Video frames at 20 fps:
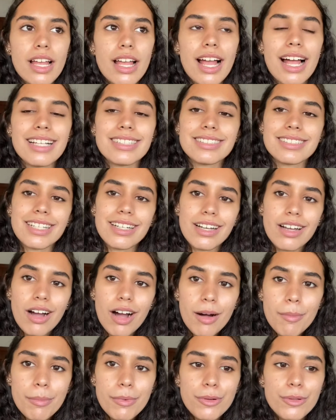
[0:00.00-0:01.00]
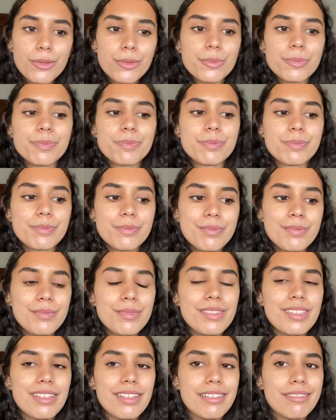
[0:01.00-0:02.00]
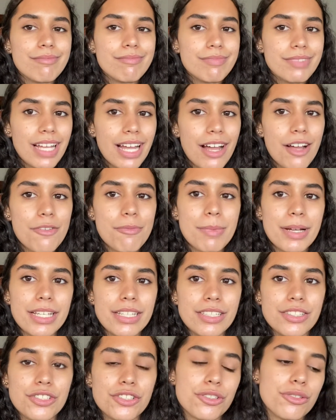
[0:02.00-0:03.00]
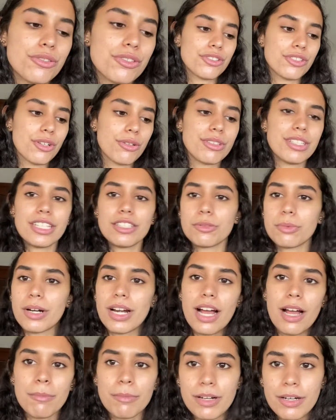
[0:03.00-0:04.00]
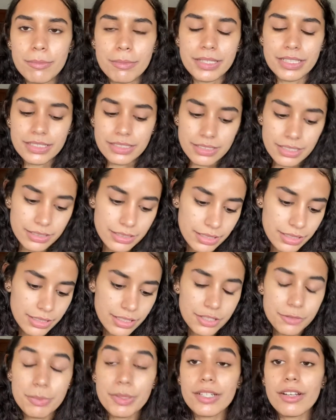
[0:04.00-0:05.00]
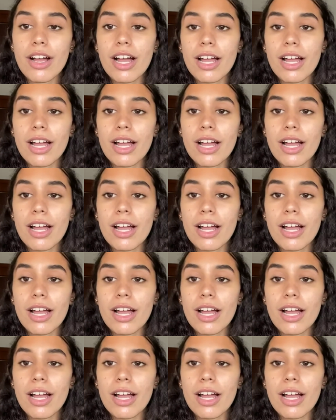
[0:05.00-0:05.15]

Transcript: As a couple, I have my issues, so that's what I'm gonna be discussing in this video.